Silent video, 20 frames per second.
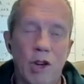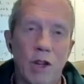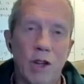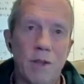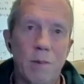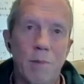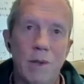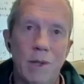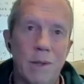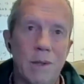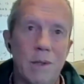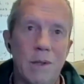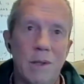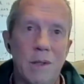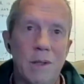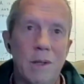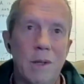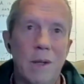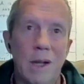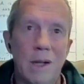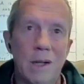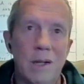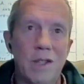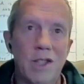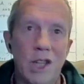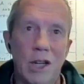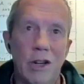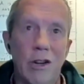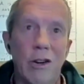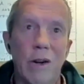Cosmist and, and
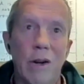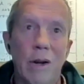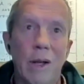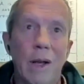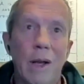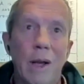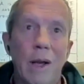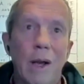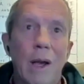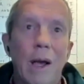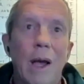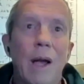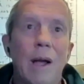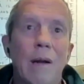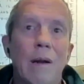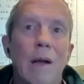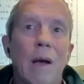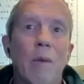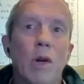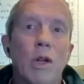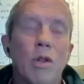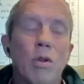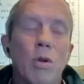Terran. And, and we're